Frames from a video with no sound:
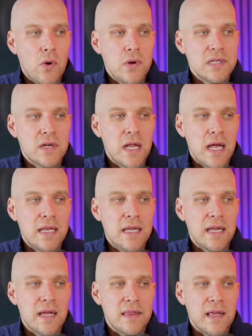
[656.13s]
a good idea to
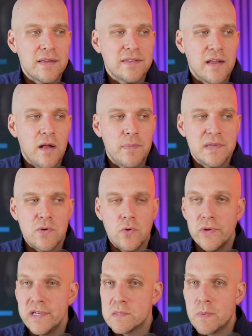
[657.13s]
get that set up as
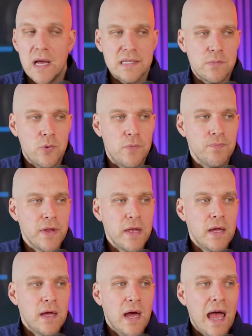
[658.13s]
early as possible.
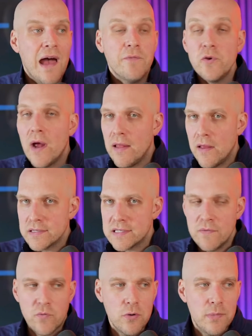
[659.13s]
After LLC
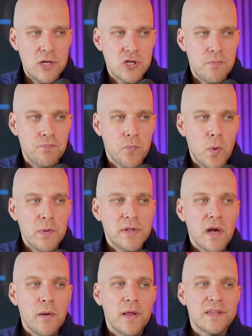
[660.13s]
formation, why don't we
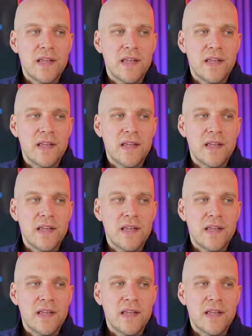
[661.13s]
talk about setting